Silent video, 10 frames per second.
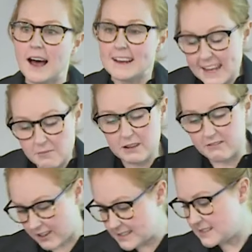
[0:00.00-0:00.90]
can be
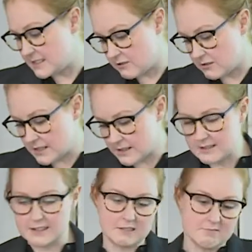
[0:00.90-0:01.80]
very
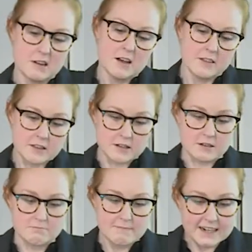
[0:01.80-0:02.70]
serious, and
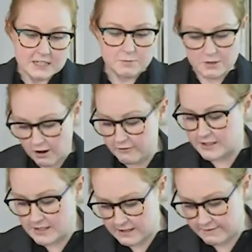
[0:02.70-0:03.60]
the management
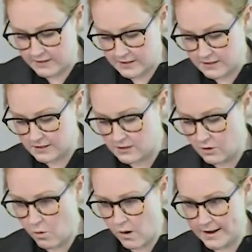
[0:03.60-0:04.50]
often differs
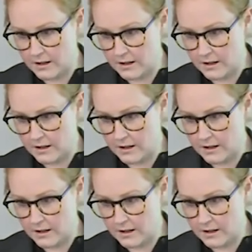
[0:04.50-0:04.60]
quite a